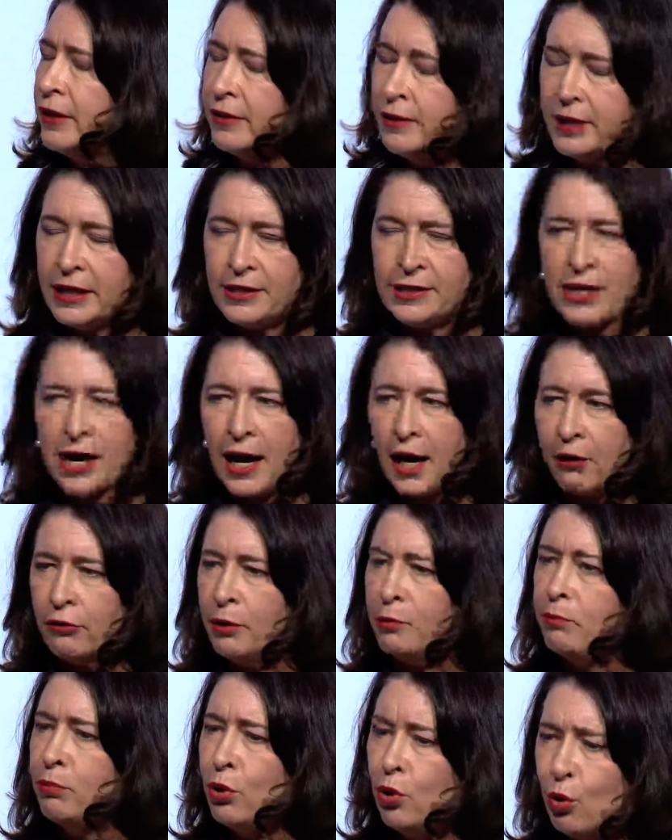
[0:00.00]
These are
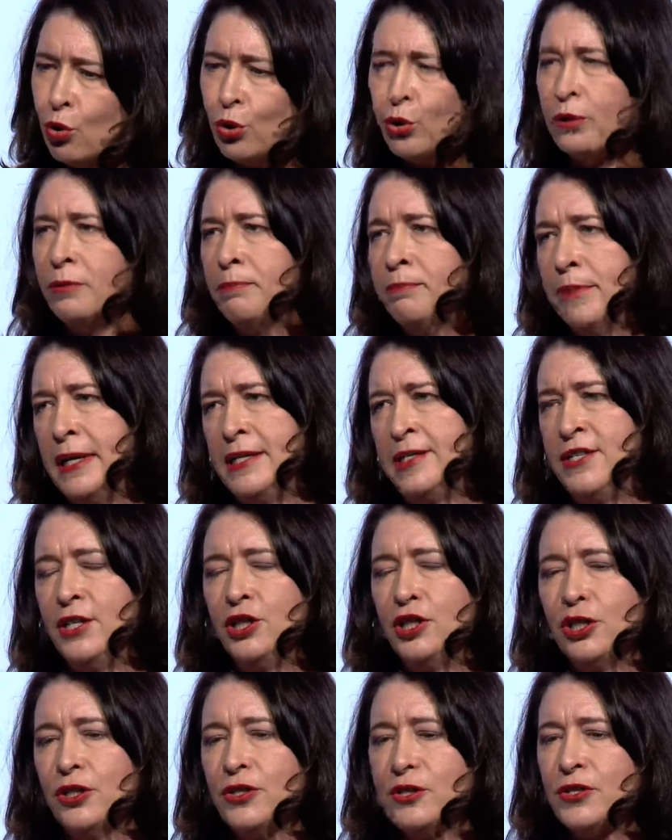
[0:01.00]
important
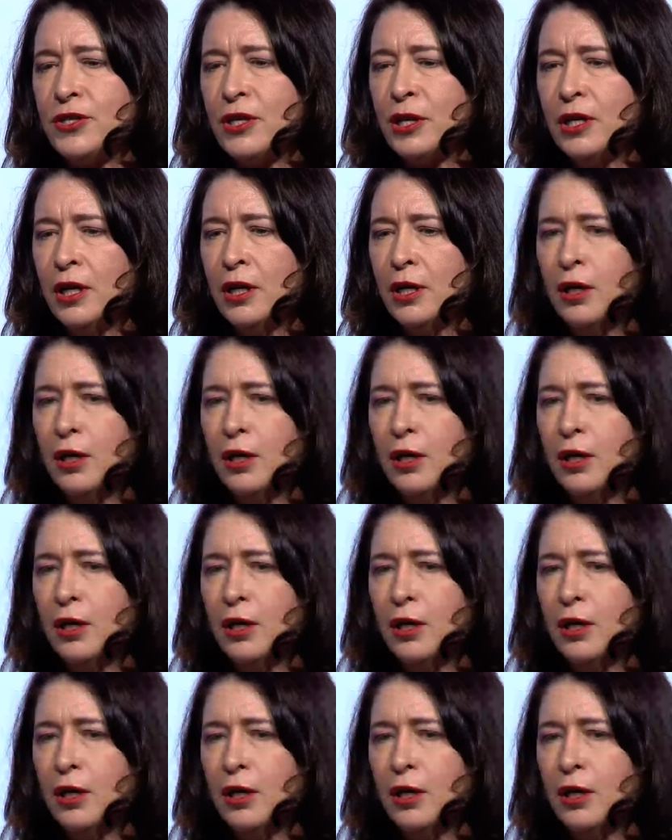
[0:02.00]
messages.